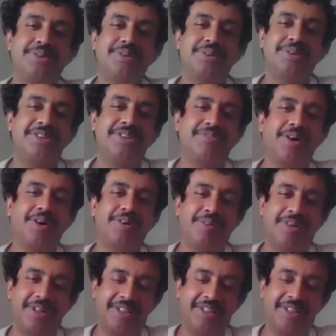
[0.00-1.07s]
took it
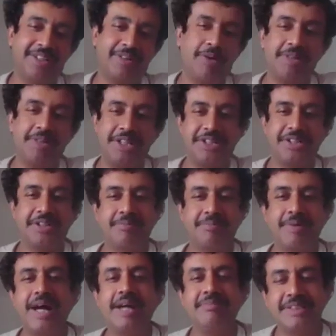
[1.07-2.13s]
forward, the combination of
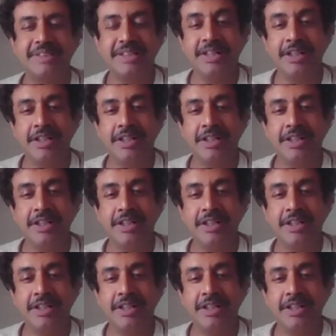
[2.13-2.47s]
primes.